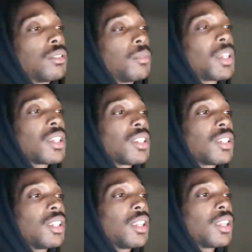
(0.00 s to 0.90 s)
Because
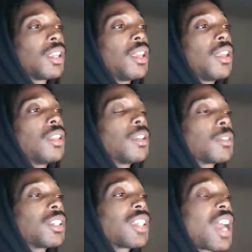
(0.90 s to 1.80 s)
again,
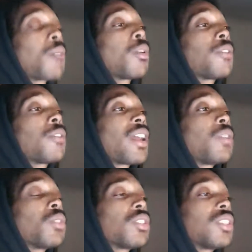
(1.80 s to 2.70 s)
the Cowboy fight
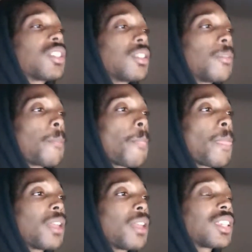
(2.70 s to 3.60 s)
was
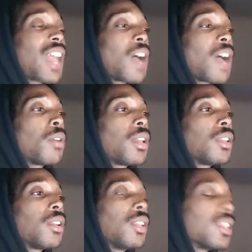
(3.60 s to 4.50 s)
the
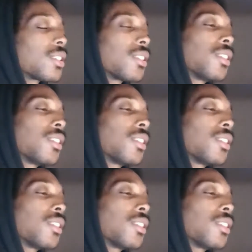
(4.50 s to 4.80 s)
Cowboy. Listen,